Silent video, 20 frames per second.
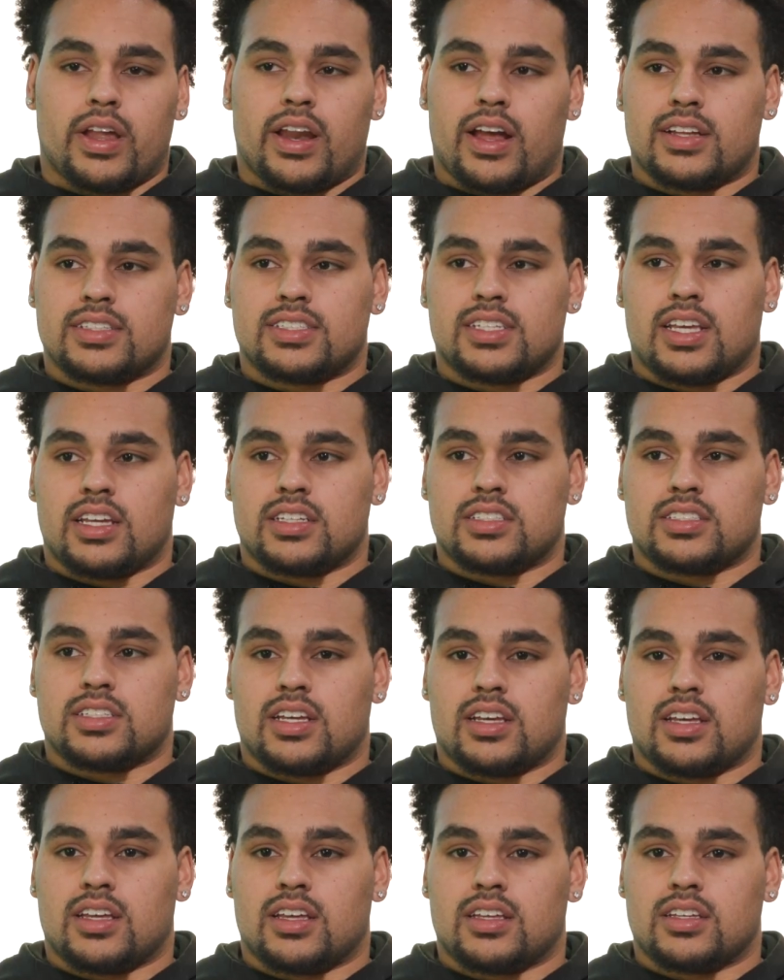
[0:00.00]
I would say it's
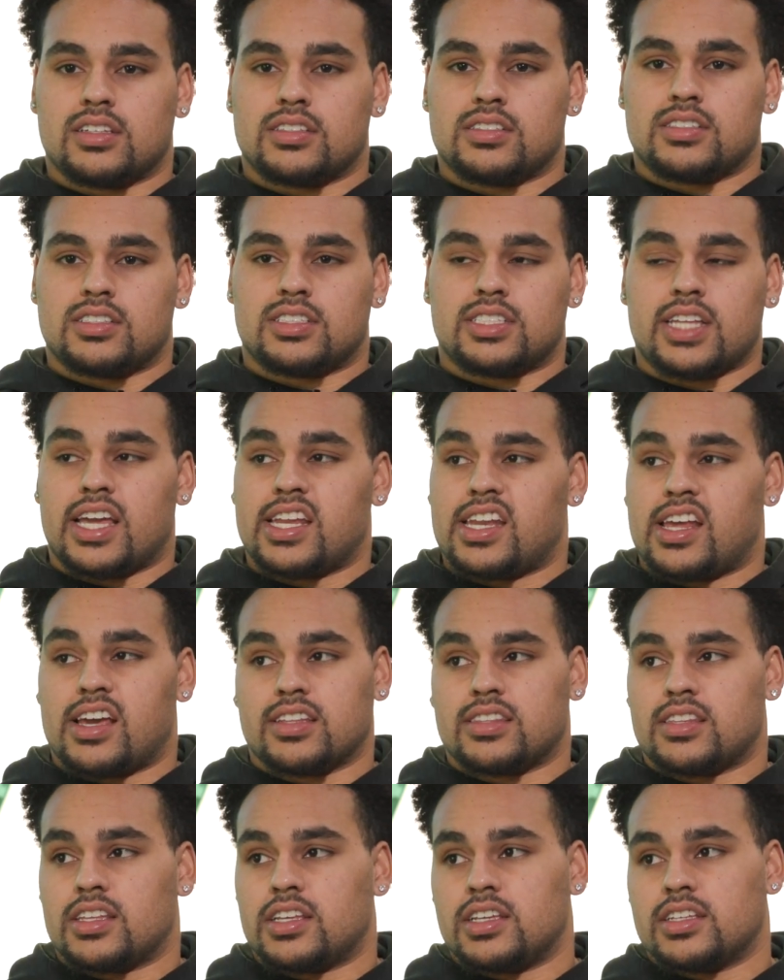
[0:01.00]
uh, staying
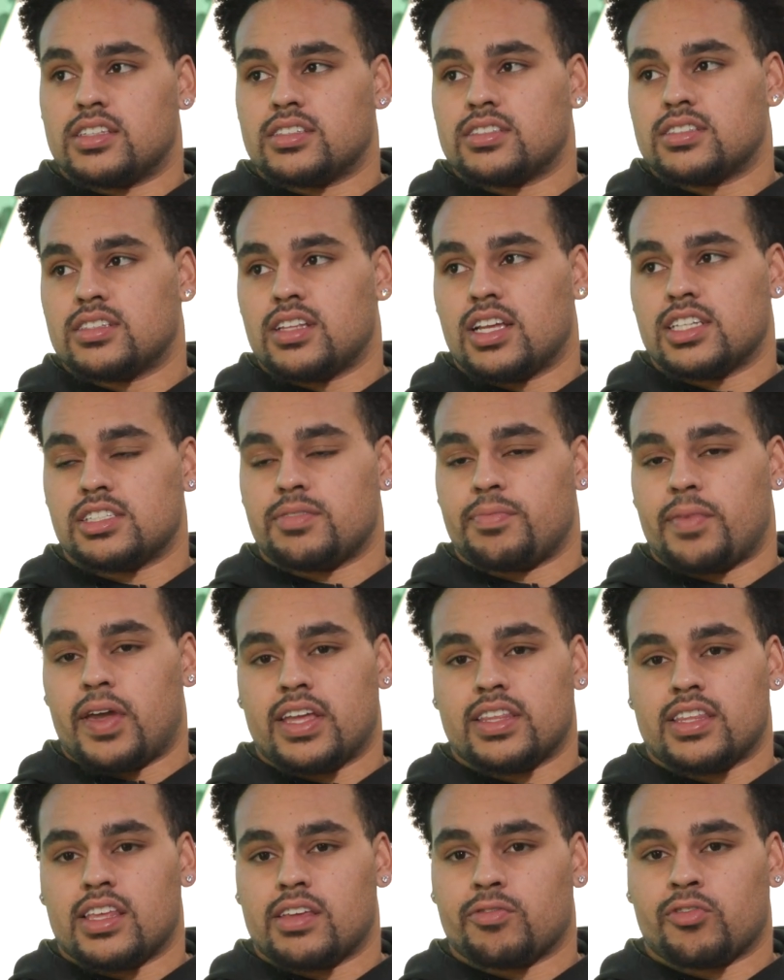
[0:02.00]
healthy. That's the
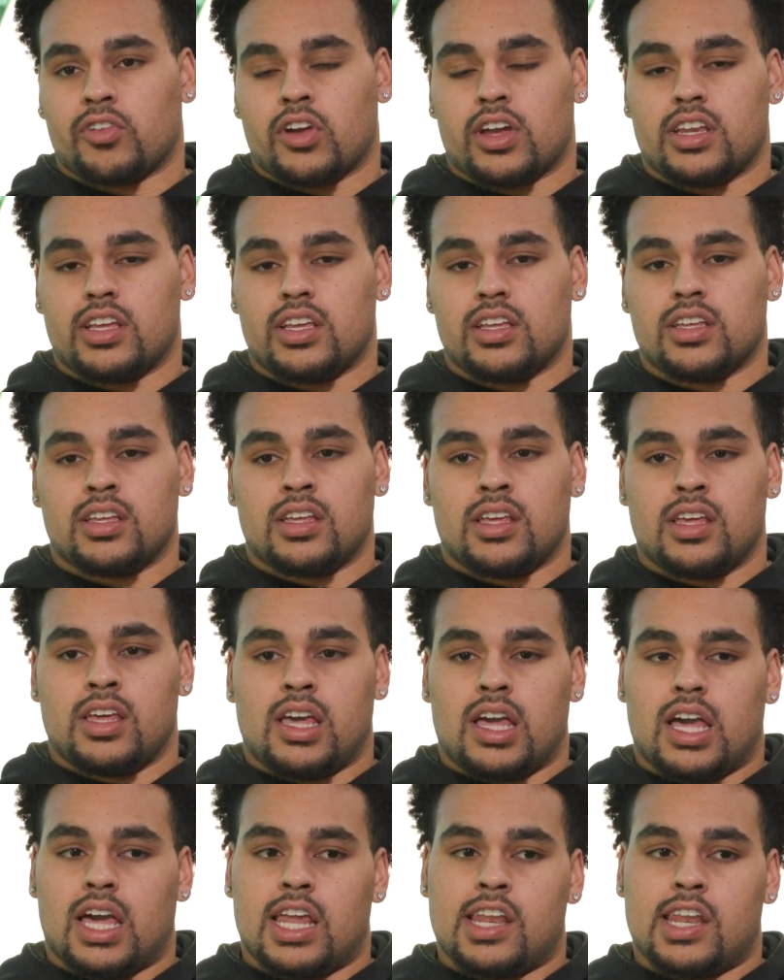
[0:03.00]
main thing for any N